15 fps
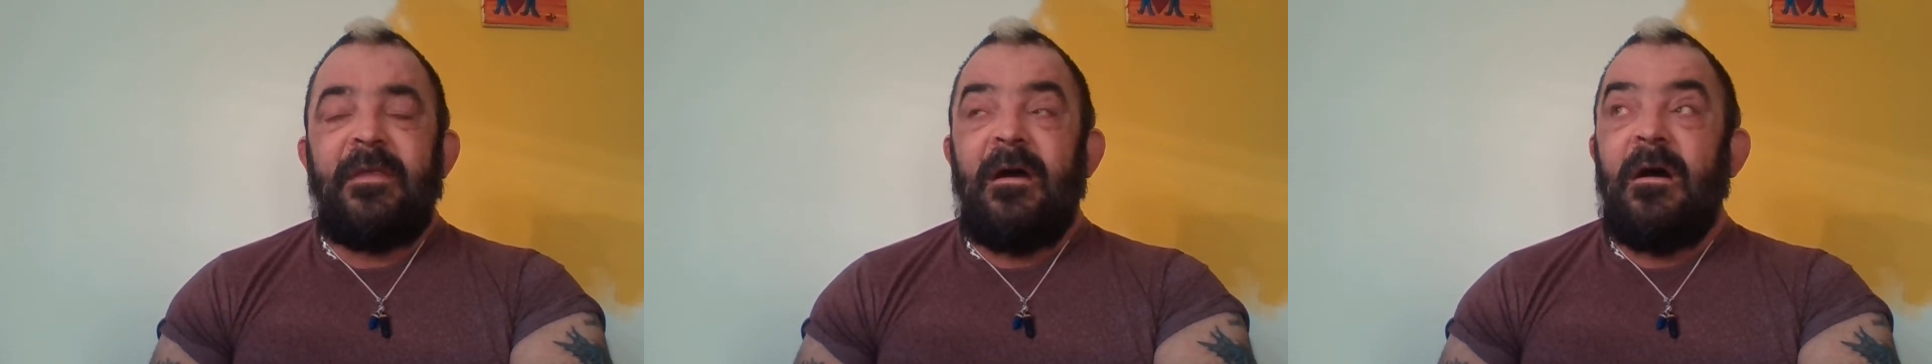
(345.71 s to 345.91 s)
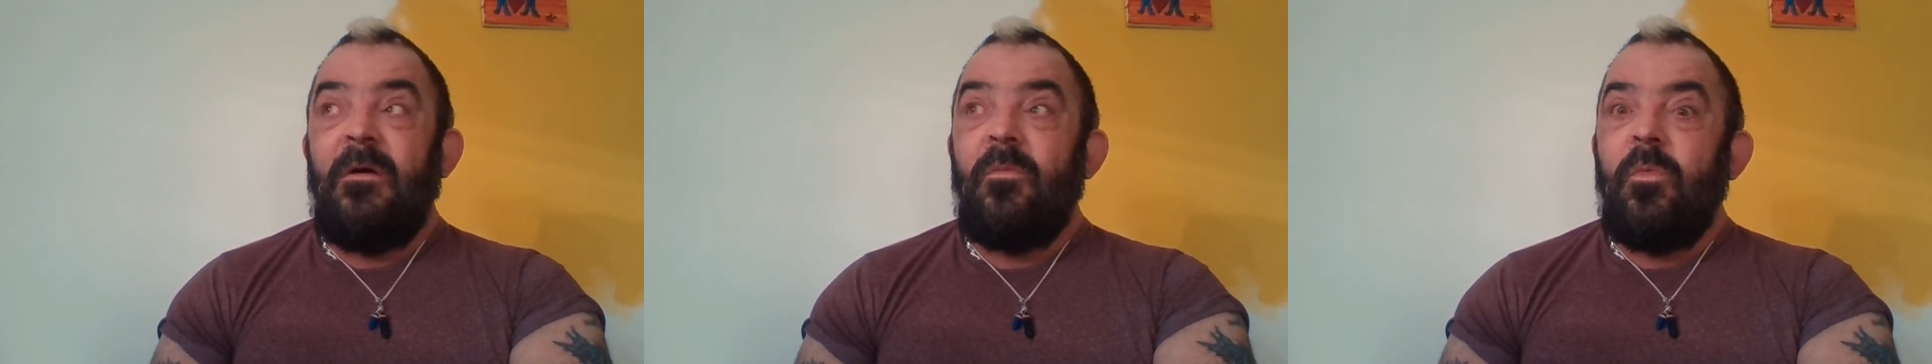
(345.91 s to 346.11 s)

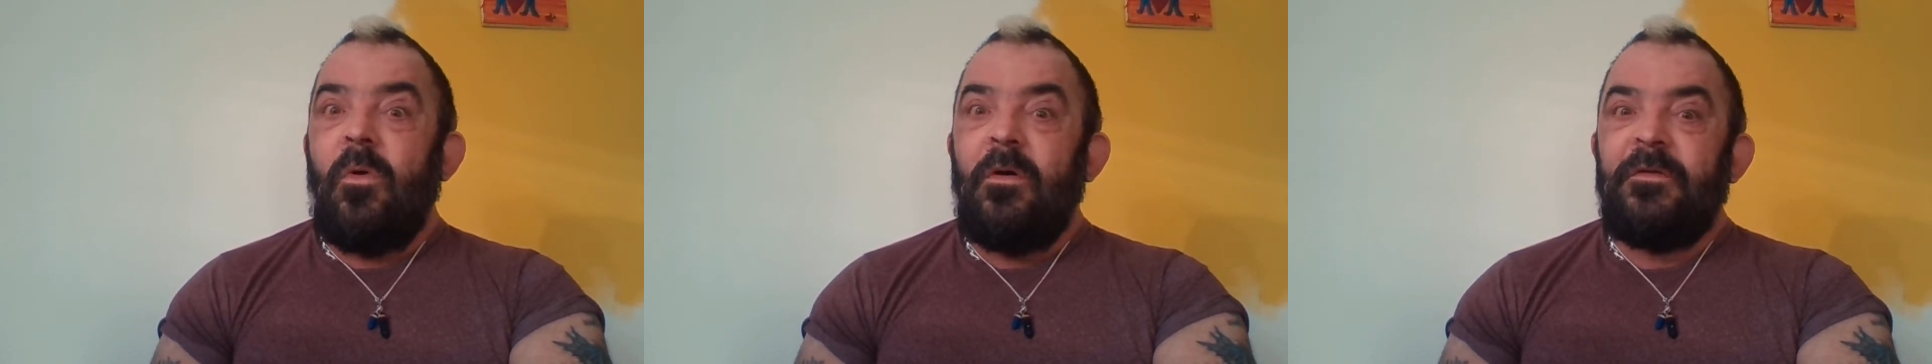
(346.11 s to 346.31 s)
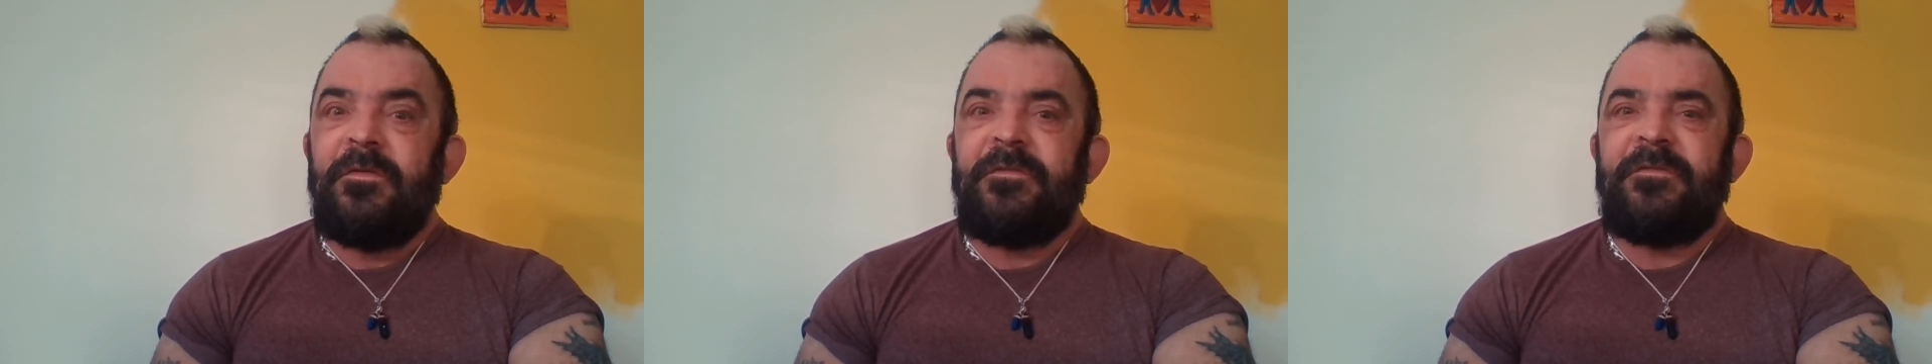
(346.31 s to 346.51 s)
Now, I
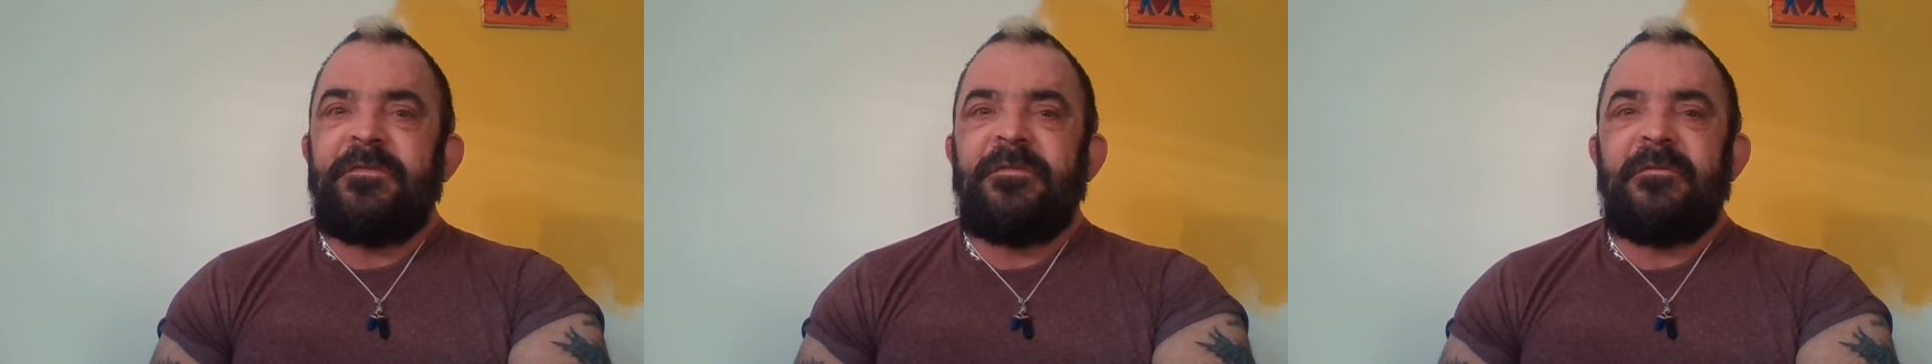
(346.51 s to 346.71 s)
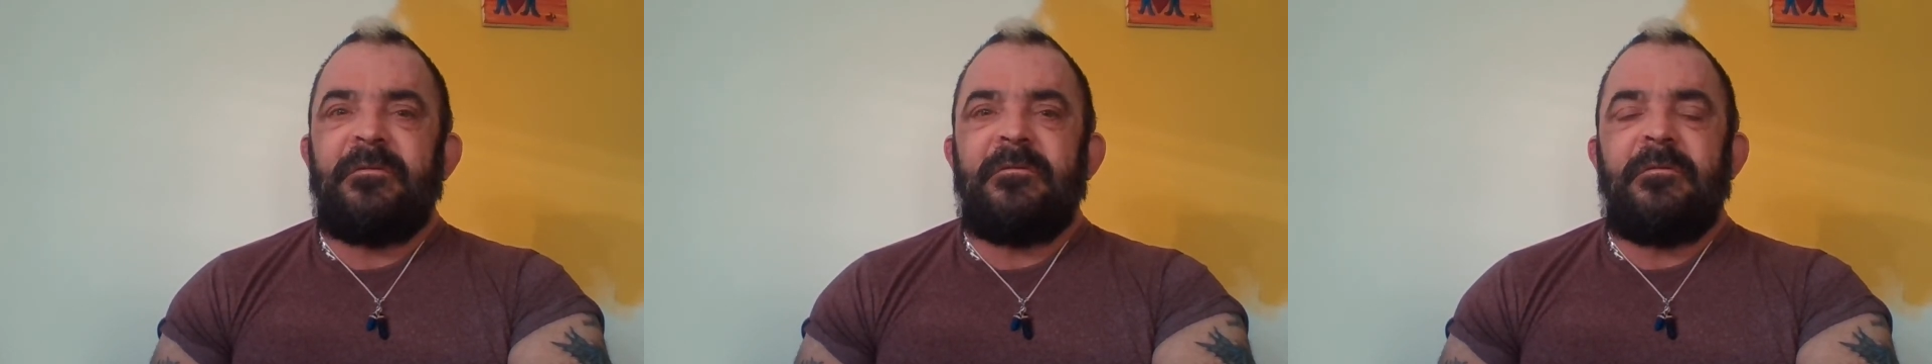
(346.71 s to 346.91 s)
want
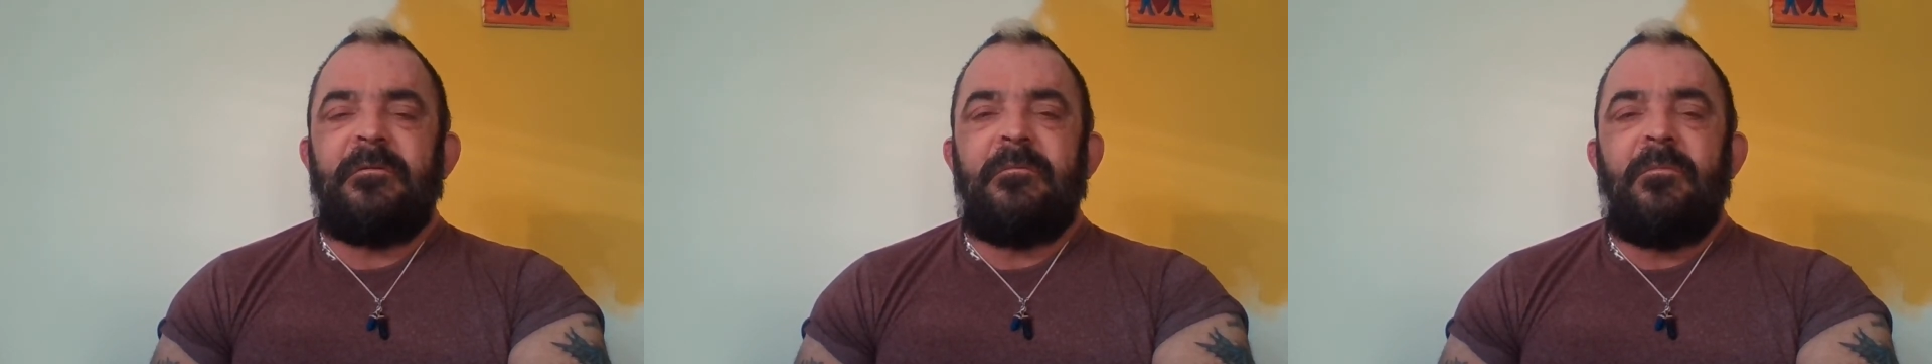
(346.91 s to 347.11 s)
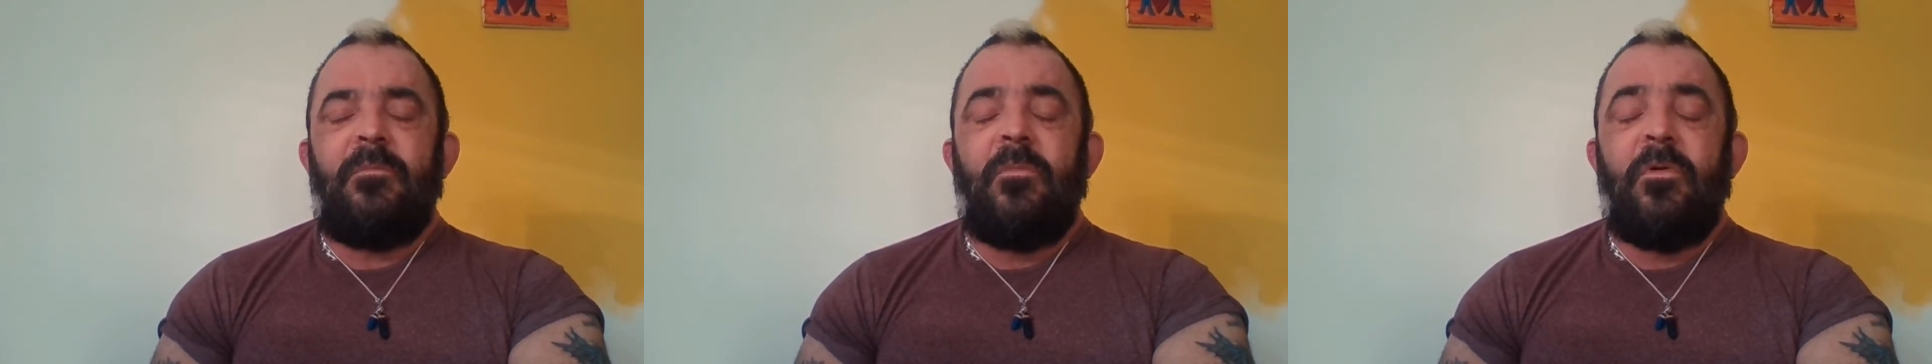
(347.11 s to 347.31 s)

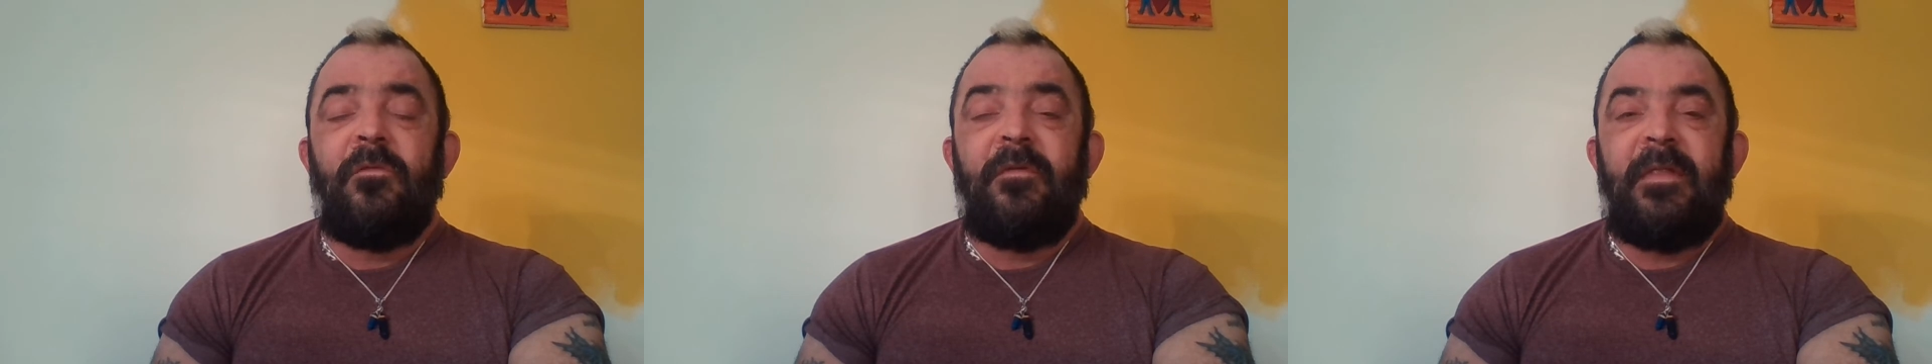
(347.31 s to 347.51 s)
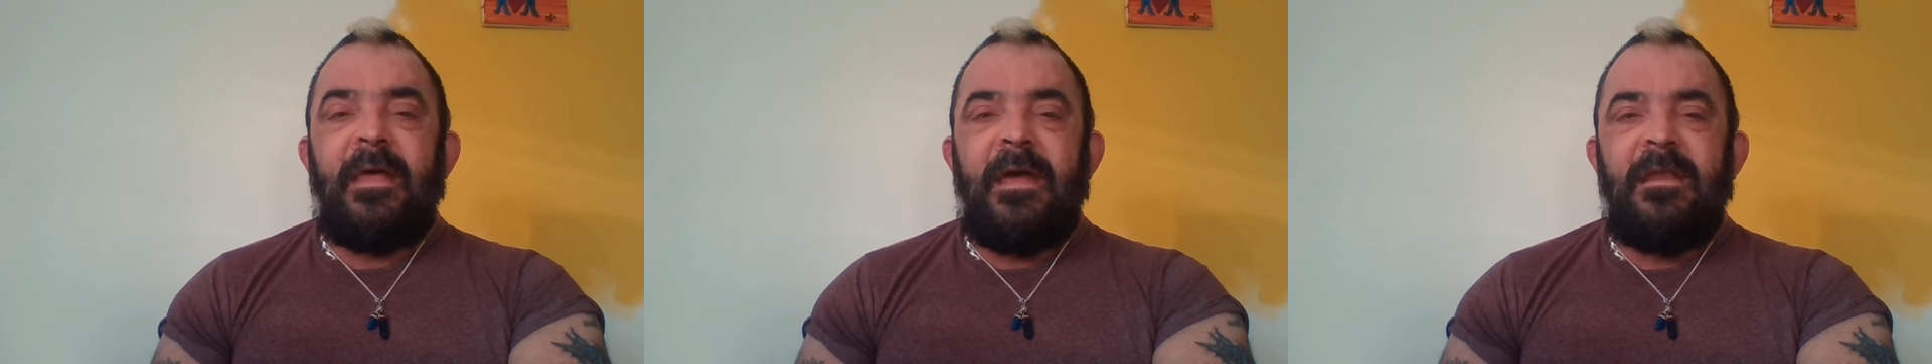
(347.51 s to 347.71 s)
more
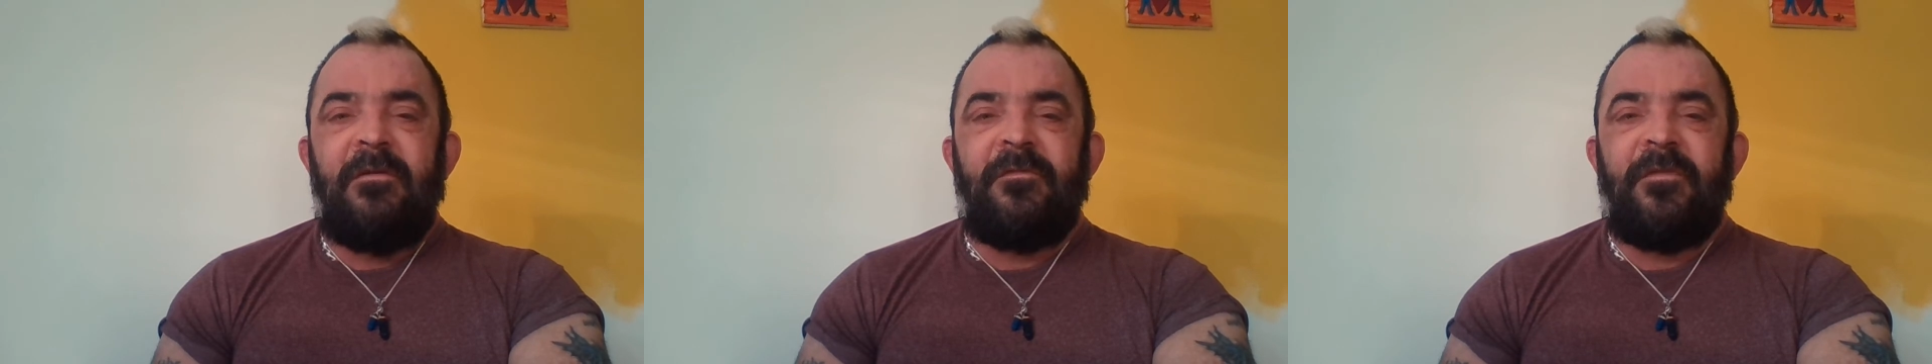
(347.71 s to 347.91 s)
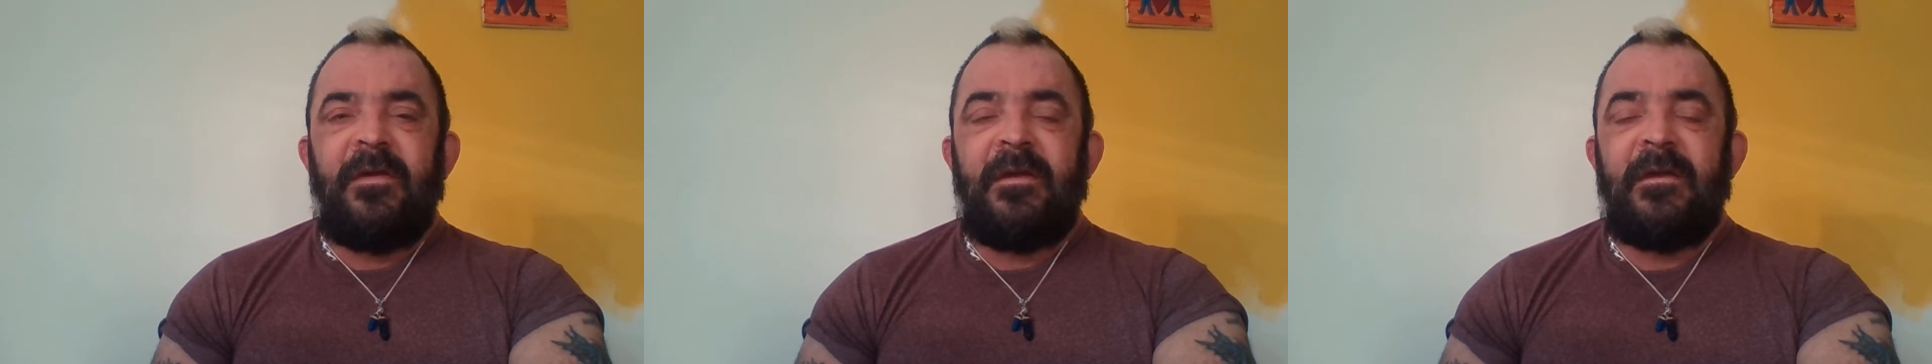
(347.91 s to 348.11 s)
than
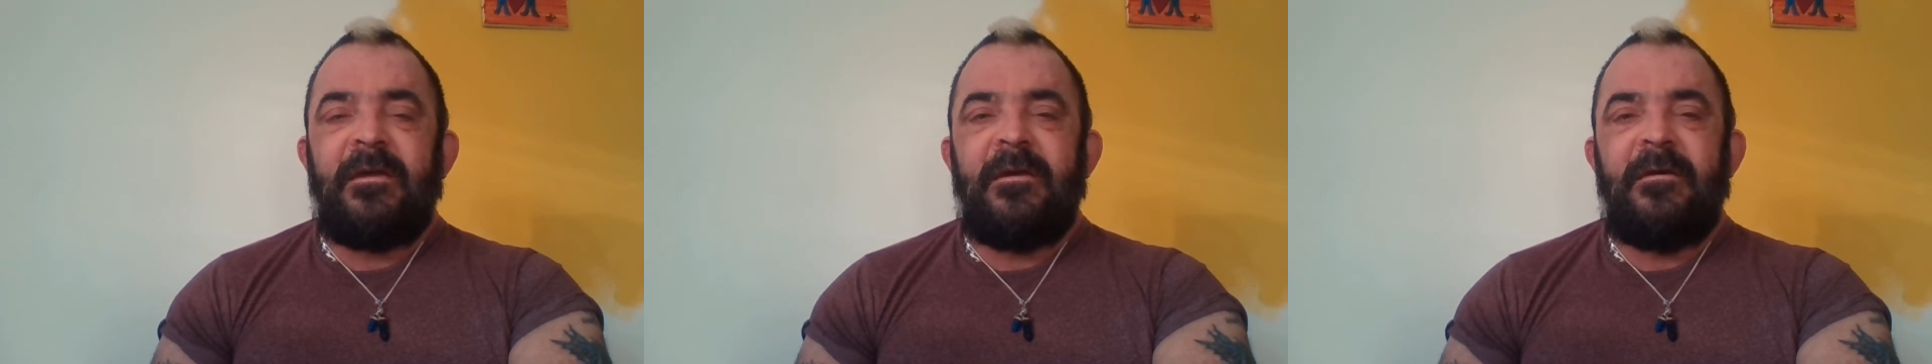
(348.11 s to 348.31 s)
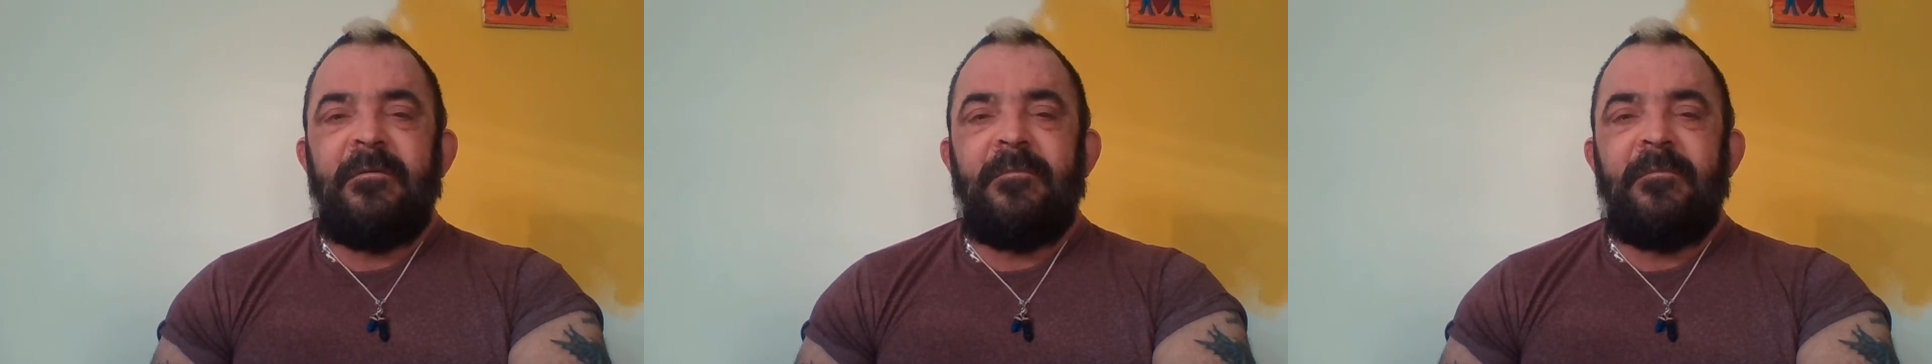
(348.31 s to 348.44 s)
anything